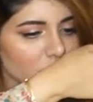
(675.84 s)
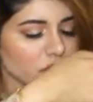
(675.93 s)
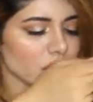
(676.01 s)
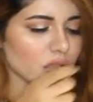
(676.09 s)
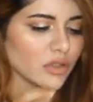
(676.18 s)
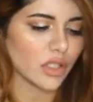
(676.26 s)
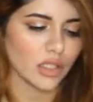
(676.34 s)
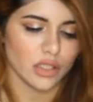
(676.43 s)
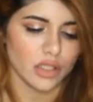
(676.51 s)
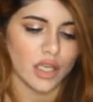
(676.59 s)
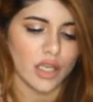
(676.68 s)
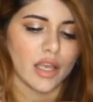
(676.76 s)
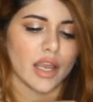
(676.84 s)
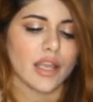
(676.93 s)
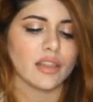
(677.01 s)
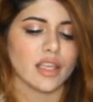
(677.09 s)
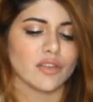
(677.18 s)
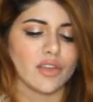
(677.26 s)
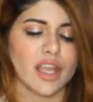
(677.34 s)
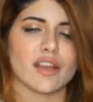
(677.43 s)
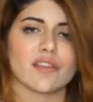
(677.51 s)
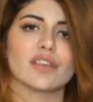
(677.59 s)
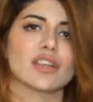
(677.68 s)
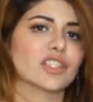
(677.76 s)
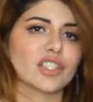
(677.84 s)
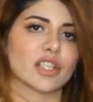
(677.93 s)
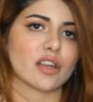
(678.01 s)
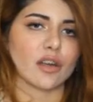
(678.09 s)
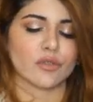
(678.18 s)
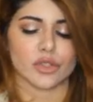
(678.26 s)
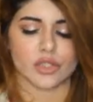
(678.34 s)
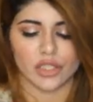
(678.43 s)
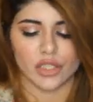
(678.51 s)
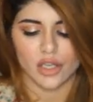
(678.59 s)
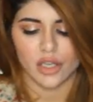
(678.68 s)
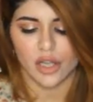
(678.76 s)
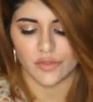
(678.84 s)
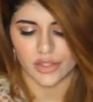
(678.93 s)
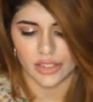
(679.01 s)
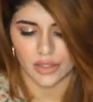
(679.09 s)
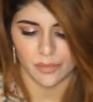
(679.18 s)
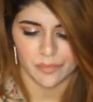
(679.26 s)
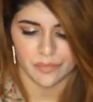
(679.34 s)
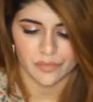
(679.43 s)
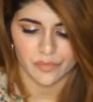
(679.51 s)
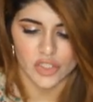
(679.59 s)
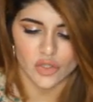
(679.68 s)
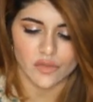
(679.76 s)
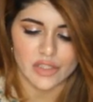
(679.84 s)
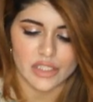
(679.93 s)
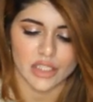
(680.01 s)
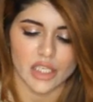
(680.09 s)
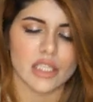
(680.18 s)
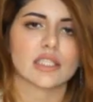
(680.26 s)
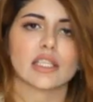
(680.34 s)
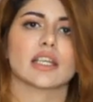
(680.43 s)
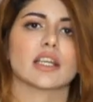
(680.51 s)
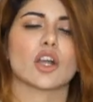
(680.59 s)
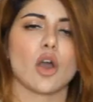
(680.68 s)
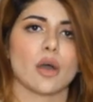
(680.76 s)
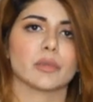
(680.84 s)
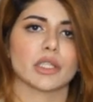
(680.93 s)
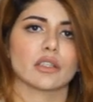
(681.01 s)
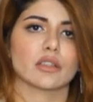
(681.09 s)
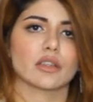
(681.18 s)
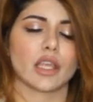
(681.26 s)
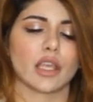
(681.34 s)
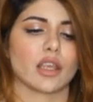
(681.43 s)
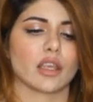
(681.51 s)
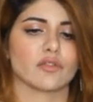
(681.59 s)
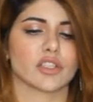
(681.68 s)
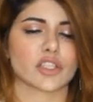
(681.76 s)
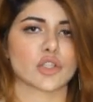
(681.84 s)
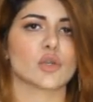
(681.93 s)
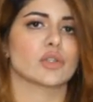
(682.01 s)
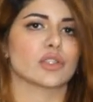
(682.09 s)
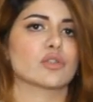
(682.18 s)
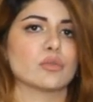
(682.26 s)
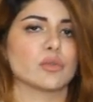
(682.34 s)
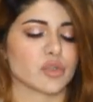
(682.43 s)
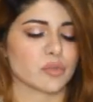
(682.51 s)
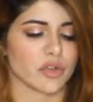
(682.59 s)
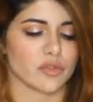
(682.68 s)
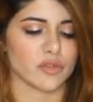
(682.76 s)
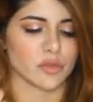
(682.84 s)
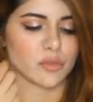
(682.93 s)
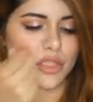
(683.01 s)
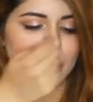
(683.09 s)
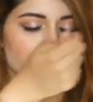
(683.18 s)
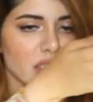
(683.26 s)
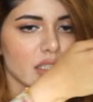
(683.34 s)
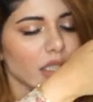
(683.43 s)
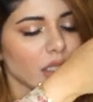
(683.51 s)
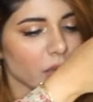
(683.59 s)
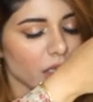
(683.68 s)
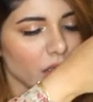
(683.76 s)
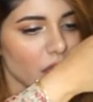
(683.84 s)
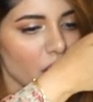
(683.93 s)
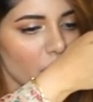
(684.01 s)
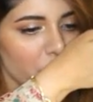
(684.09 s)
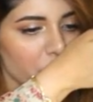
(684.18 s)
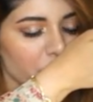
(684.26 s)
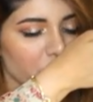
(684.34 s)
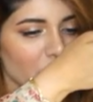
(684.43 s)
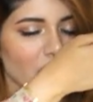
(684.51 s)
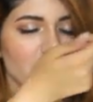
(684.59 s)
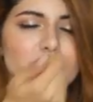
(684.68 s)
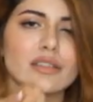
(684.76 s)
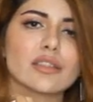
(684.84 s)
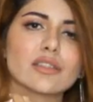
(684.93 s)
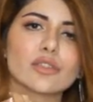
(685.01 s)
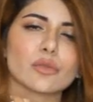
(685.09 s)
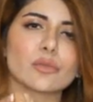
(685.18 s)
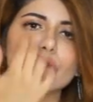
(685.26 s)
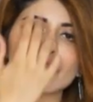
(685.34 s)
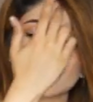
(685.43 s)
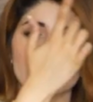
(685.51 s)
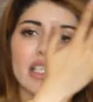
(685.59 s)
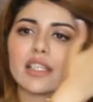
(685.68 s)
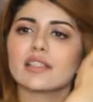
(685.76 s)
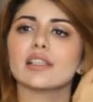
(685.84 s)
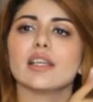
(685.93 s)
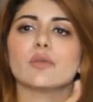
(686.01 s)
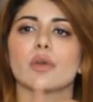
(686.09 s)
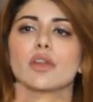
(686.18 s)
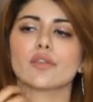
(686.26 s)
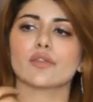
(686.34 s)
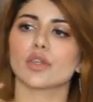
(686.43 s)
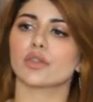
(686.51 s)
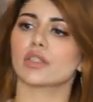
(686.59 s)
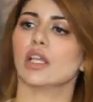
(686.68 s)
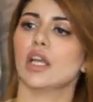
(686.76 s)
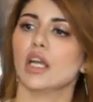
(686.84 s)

Okay. And then we have cedar wood, obviously, which obviously is like a common thing which goes into most perfumes nowadays anyway, because this is so beautiful. It is like one of those